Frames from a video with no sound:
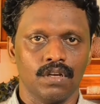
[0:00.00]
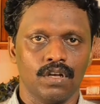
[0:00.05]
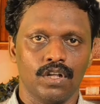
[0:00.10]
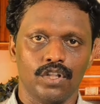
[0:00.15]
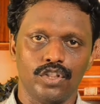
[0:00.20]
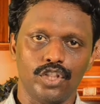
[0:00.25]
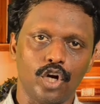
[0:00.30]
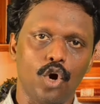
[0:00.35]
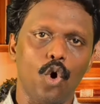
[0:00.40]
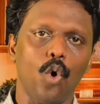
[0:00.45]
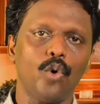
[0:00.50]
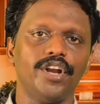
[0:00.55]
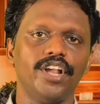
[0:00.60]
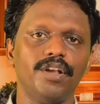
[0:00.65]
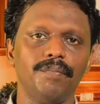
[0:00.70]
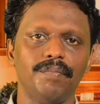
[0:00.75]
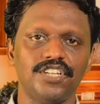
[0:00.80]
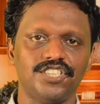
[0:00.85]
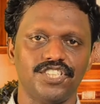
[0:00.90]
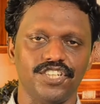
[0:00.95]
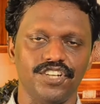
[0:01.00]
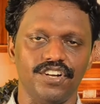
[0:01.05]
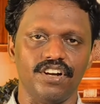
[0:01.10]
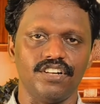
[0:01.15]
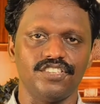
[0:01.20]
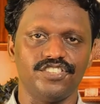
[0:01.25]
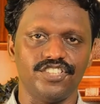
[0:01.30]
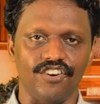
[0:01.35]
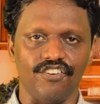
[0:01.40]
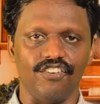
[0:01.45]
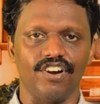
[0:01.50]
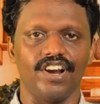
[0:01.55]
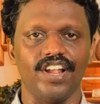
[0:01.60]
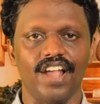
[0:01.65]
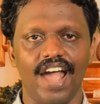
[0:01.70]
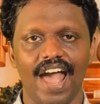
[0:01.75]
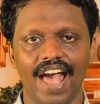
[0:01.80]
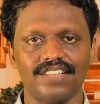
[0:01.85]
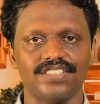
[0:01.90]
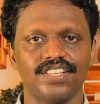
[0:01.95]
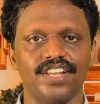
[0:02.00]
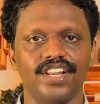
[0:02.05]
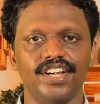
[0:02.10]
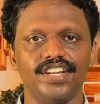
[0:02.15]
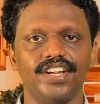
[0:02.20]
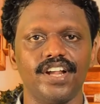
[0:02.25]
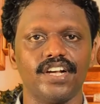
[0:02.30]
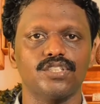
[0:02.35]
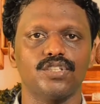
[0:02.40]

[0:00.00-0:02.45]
The coating material generally has an index